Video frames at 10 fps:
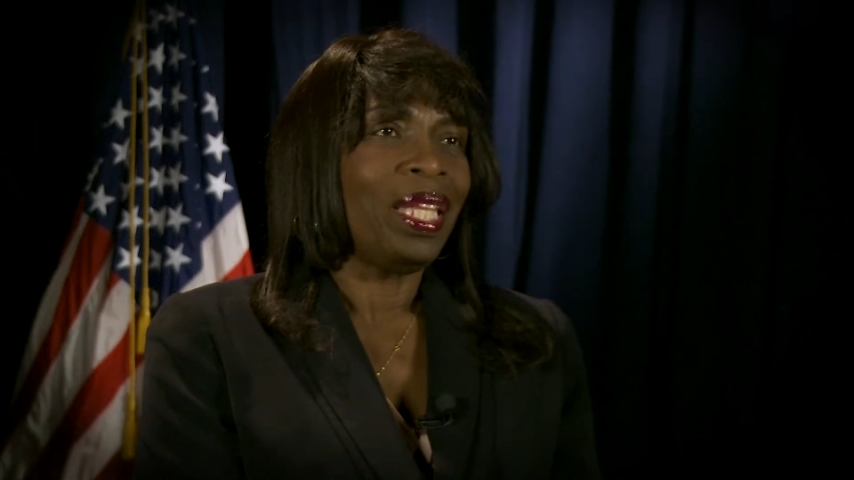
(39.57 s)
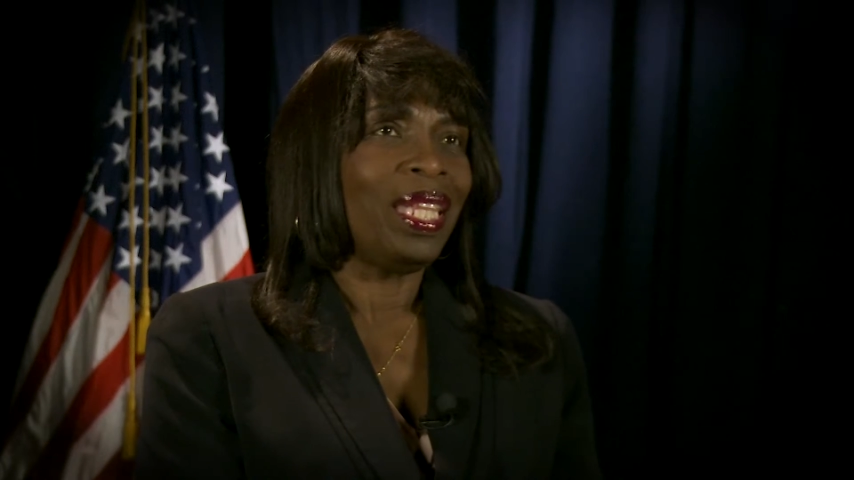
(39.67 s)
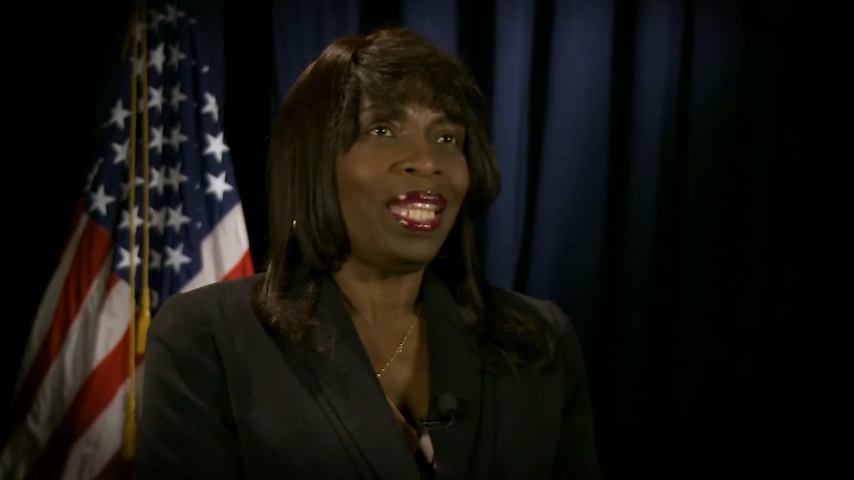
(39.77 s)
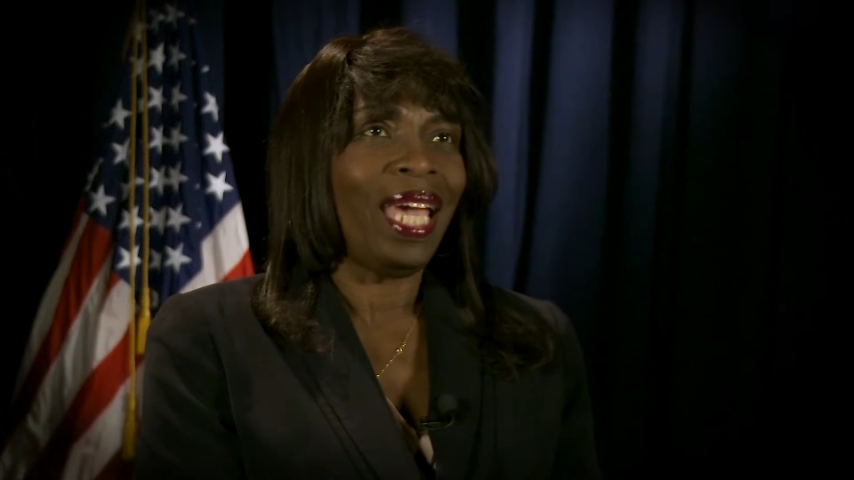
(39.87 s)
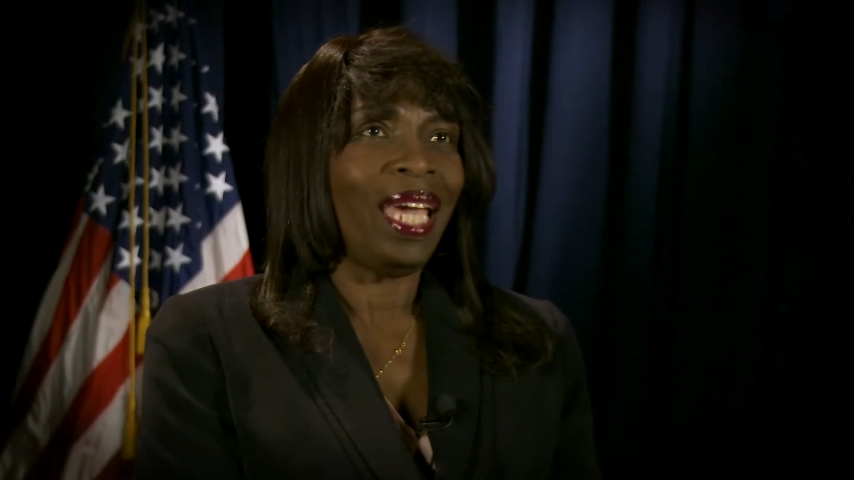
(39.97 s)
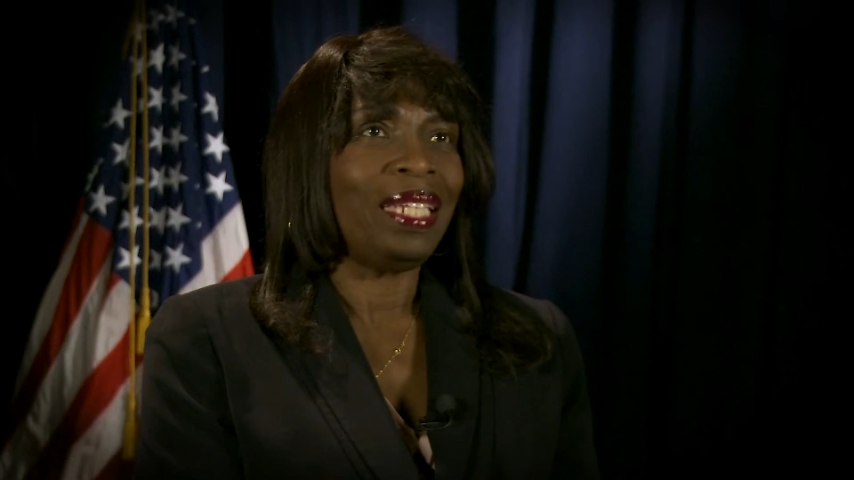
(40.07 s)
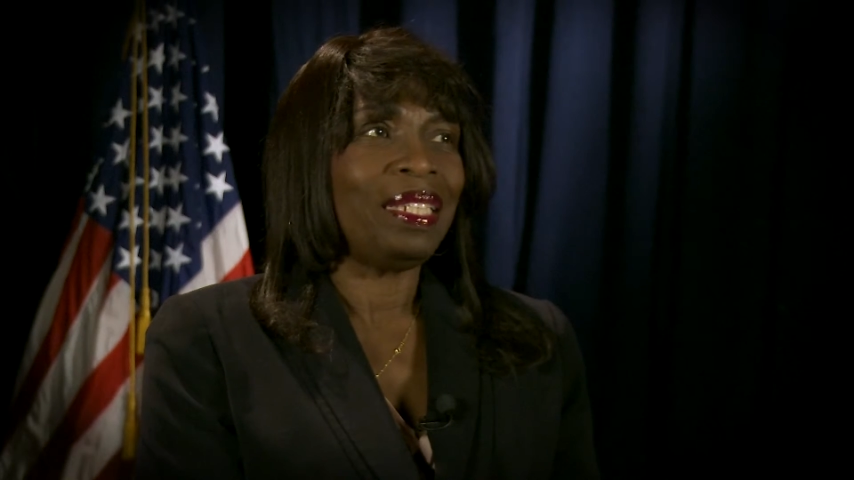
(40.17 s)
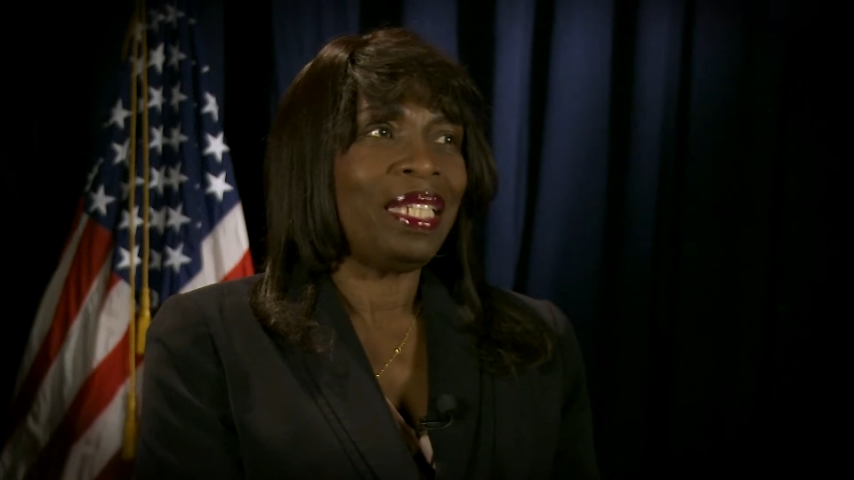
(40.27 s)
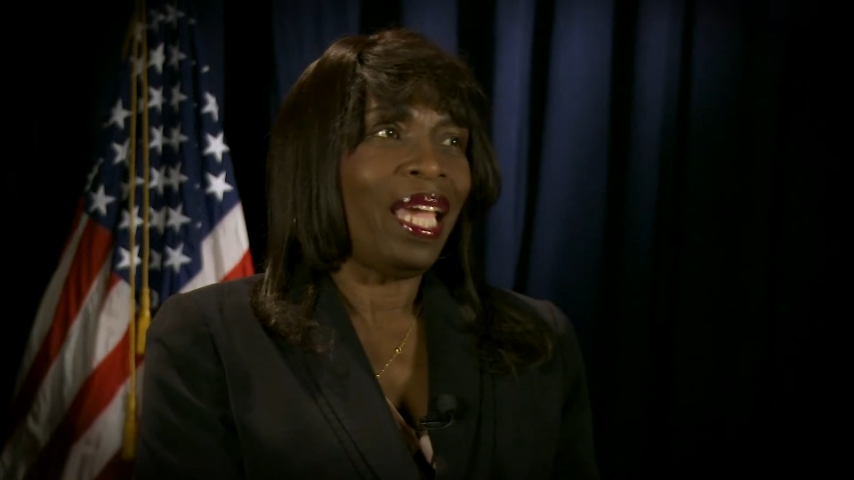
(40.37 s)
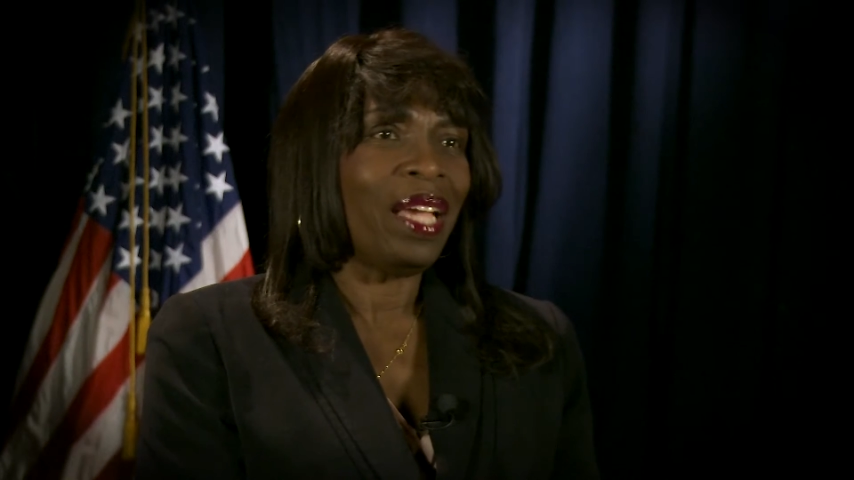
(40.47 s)
that
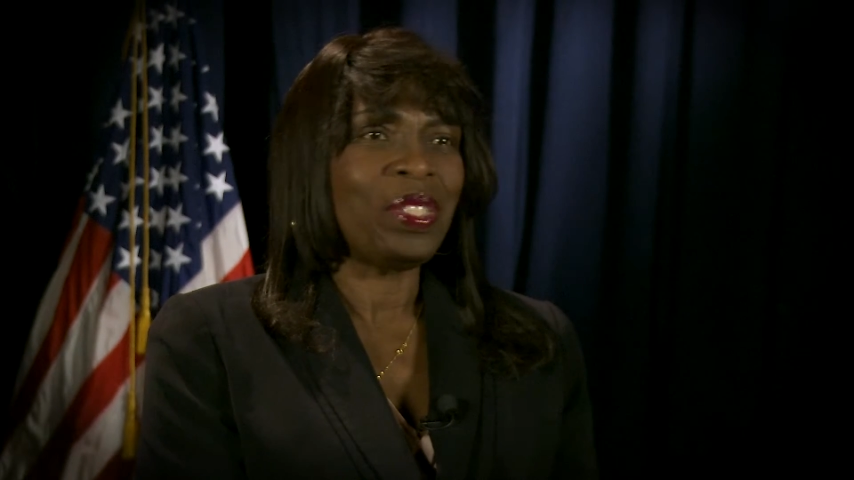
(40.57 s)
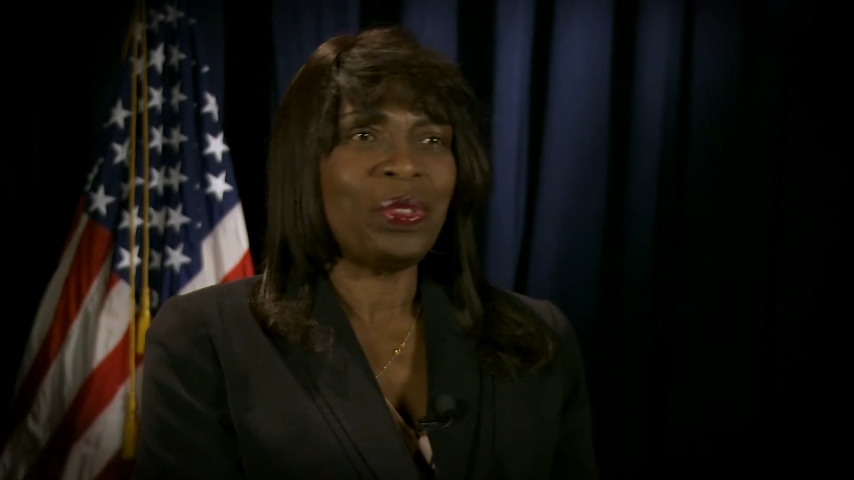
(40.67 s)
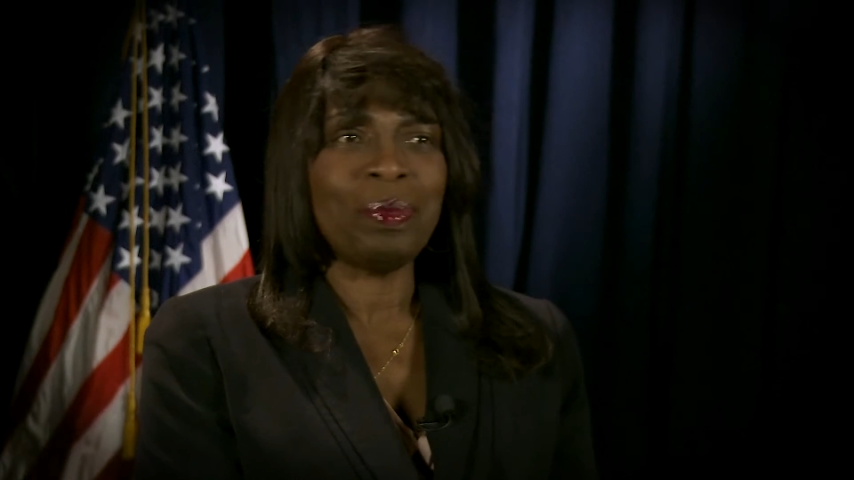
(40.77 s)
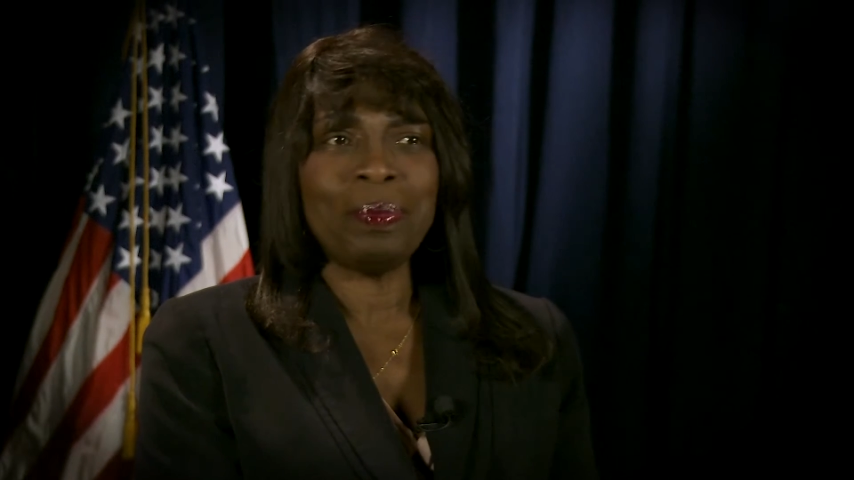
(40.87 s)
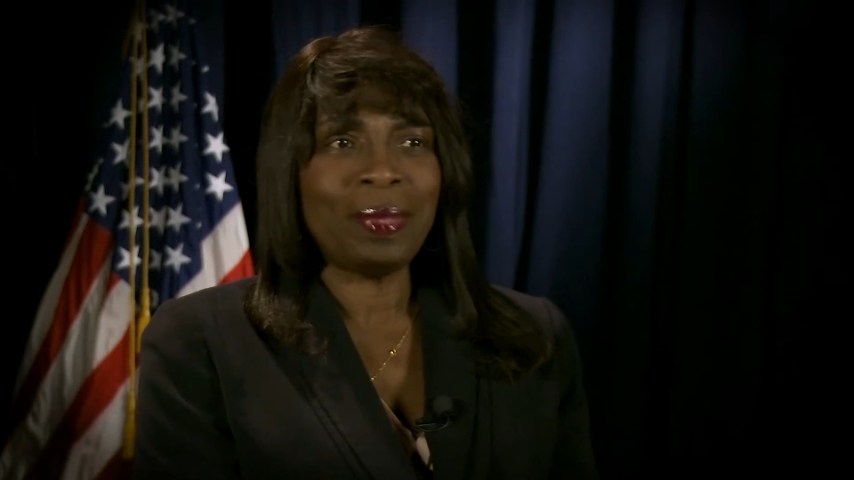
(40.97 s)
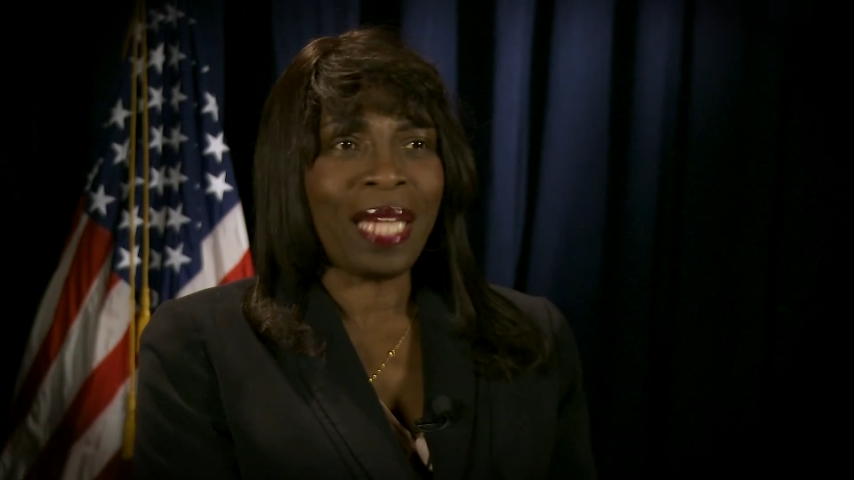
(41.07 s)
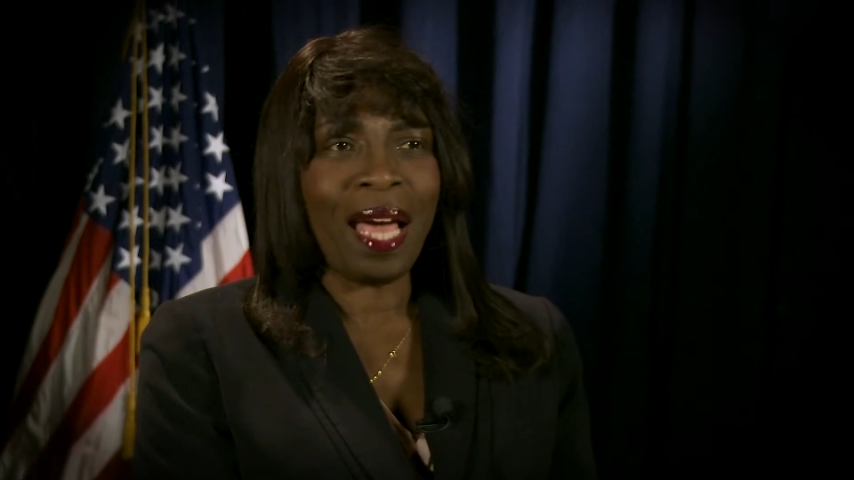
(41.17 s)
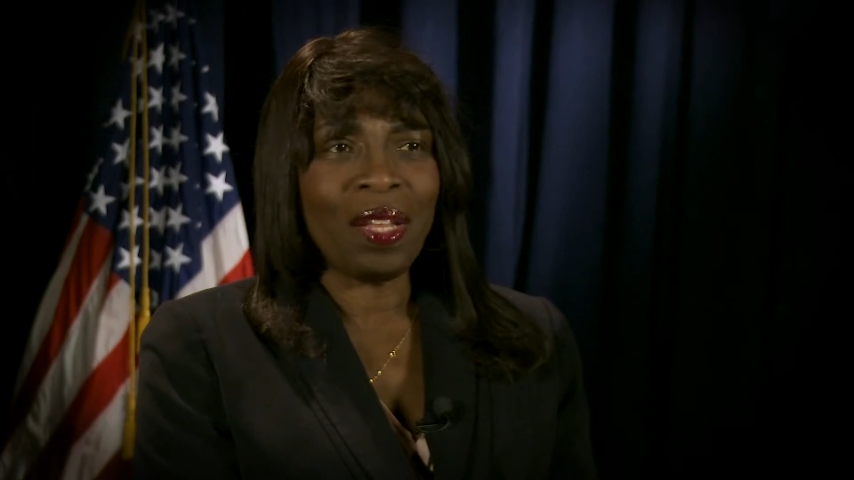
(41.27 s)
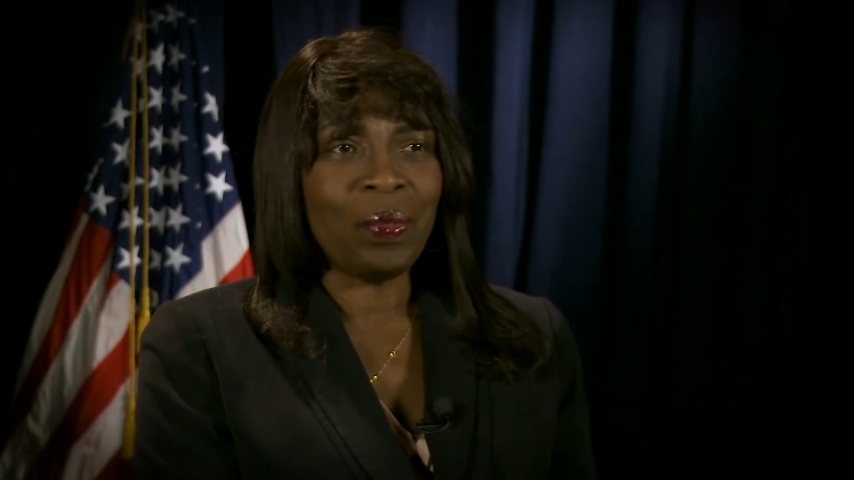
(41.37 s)
extra dollar